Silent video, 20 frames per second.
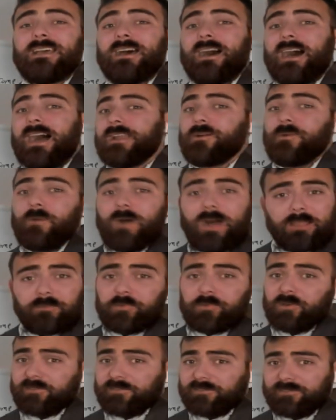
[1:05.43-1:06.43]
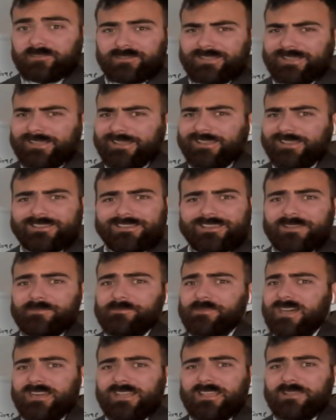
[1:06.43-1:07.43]
I know I personally am
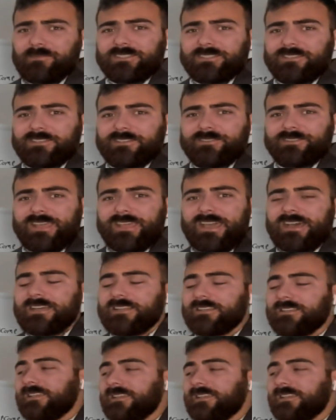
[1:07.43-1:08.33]
not able to do that.